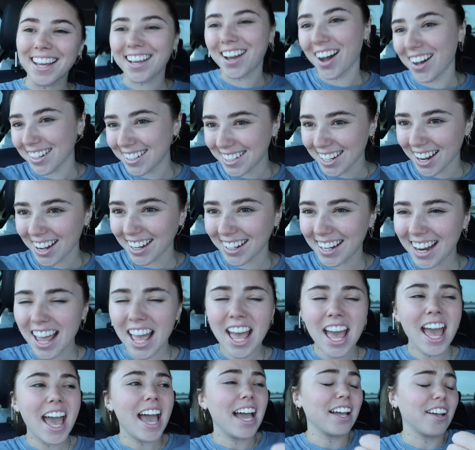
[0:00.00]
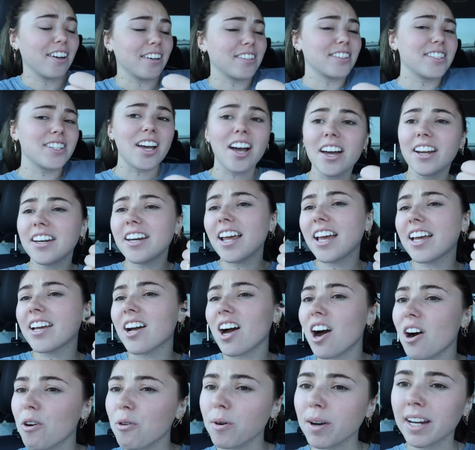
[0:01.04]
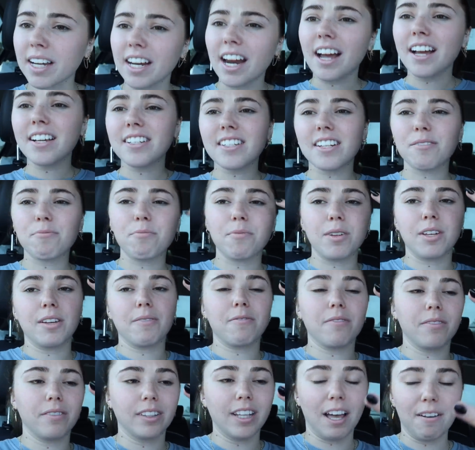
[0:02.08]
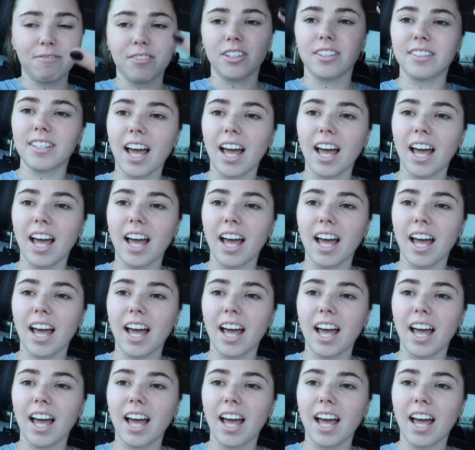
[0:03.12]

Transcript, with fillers: it got done. It got done. It got organized. We've left on